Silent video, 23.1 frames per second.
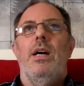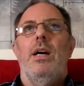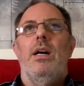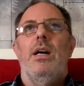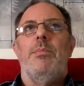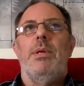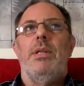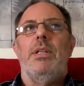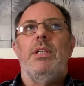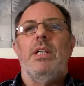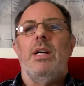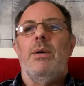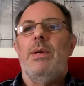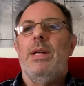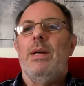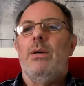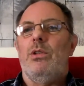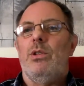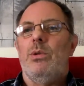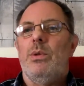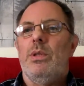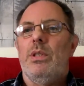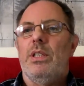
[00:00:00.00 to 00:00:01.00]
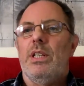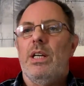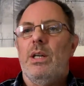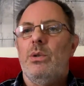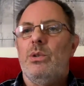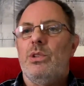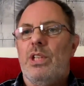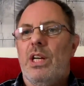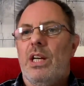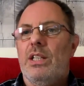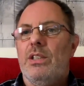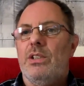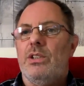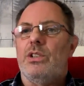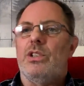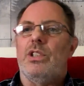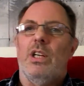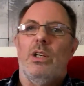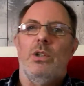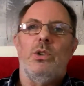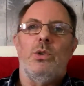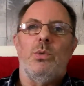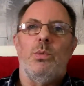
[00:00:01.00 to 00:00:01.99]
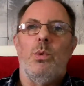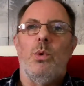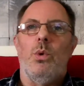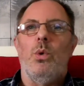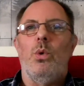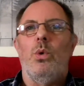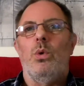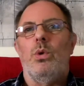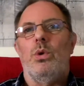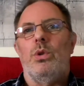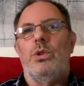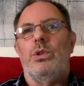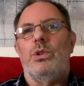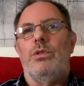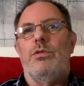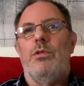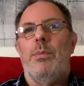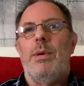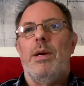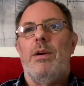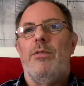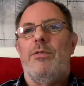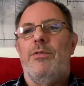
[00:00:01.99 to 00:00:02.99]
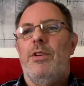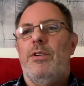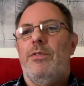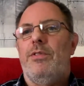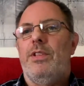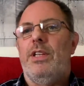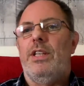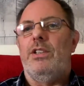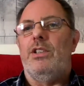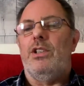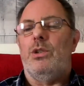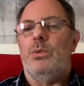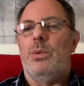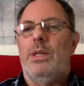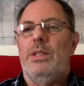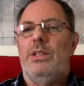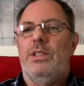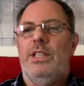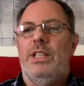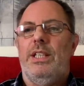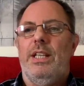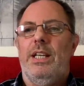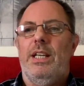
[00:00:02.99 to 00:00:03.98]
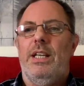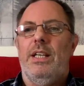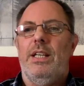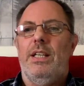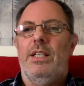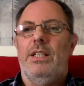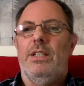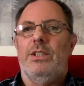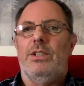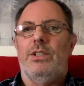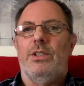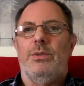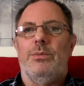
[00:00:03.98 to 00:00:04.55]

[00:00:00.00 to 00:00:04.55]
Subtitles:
I've been going out doing ghost hunts, ghost walks for about 15 to 20 years.